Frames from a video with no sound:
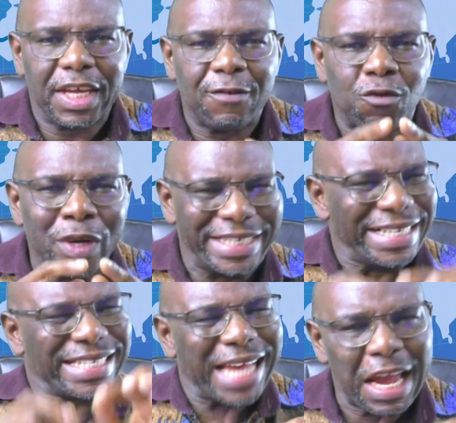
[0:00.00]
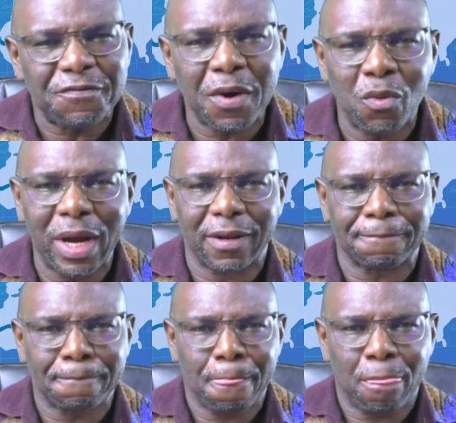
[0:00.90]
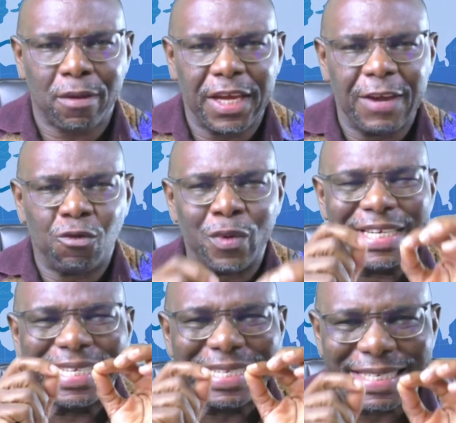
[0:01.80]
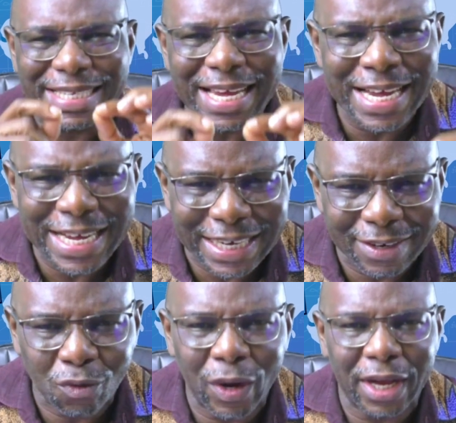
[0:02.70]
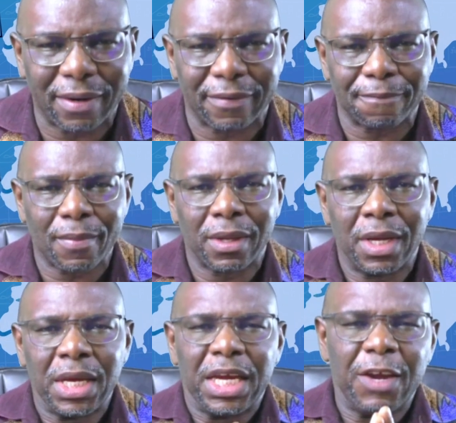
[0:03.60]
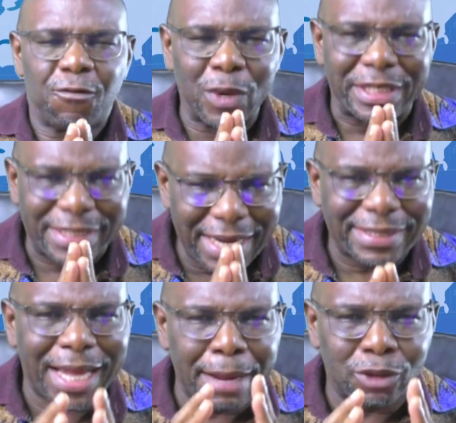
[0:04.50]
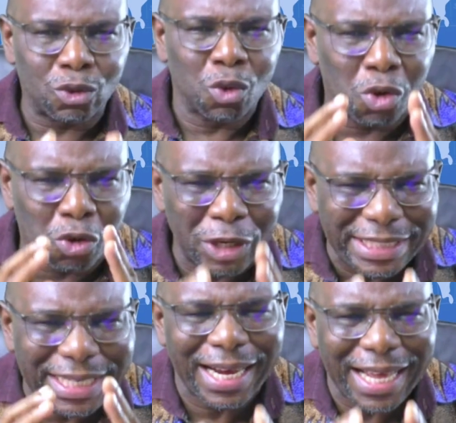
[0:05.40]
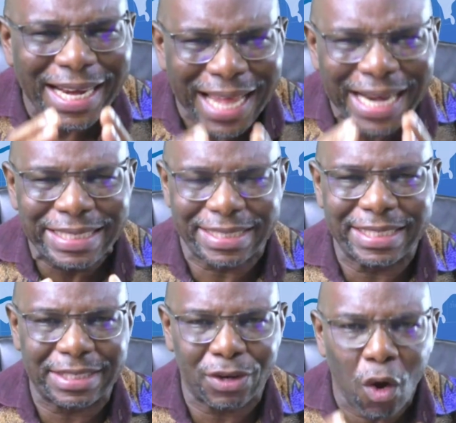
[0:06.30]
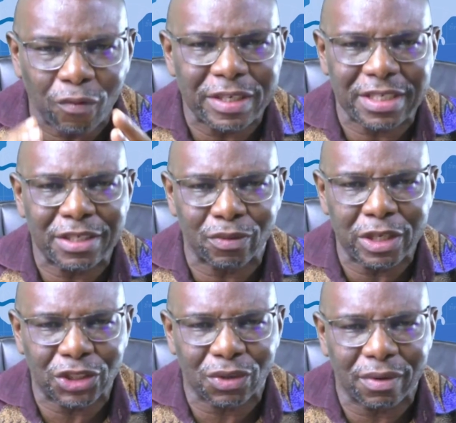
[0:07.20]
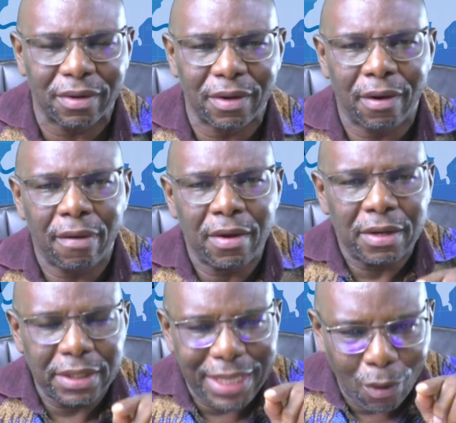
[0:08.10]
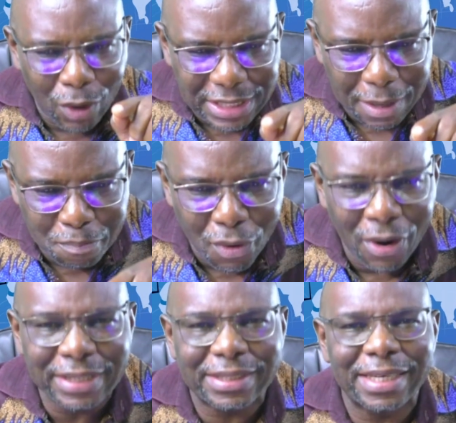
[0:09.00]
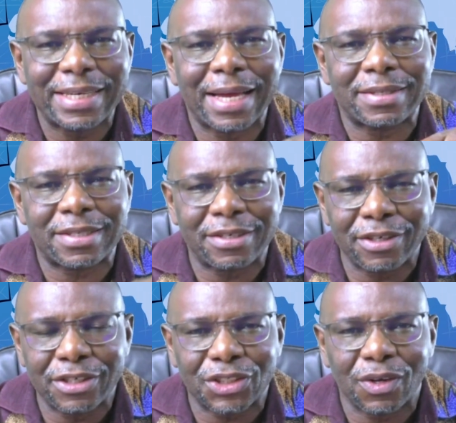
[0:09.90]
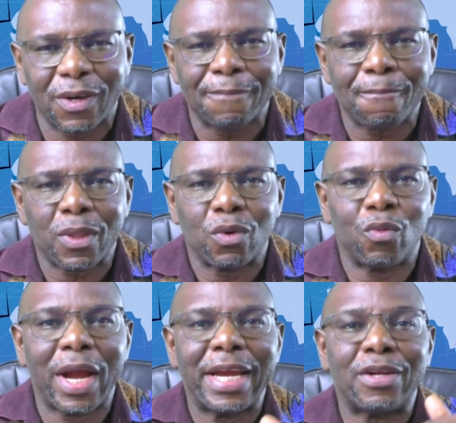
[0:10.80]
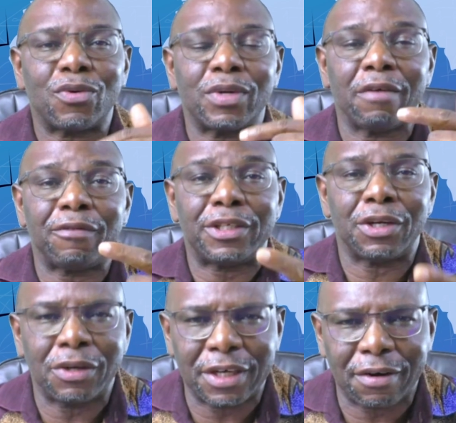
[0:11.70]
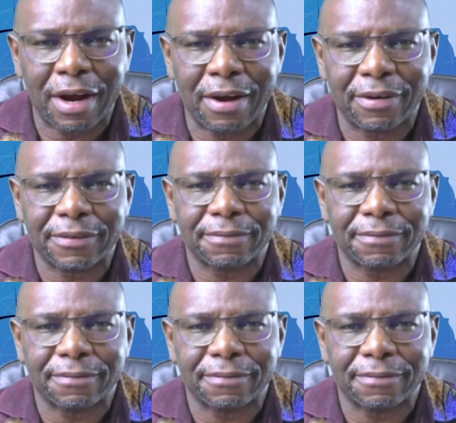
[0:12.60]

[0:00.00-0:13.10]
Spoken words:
if we decipher well, if we discern well, if we take time to do critical analysis of the situation, there was a point in that situation where it could have turned around.